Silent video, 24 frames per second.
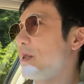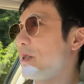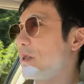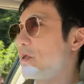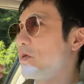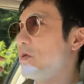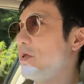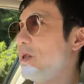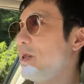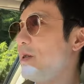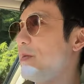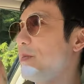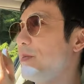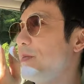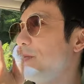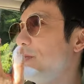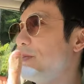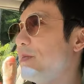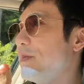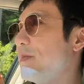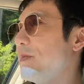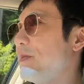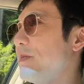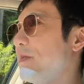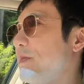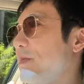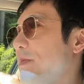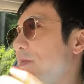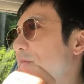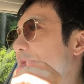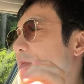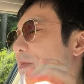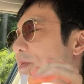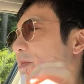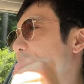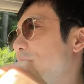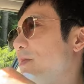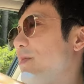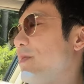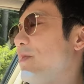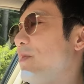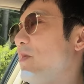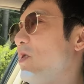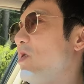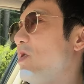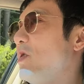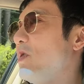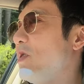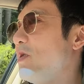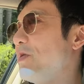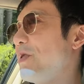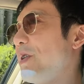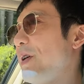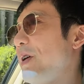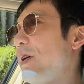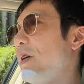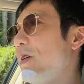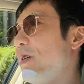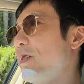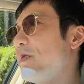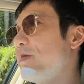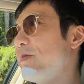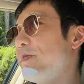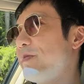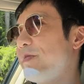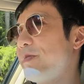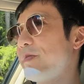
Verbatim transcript: and cream all over here.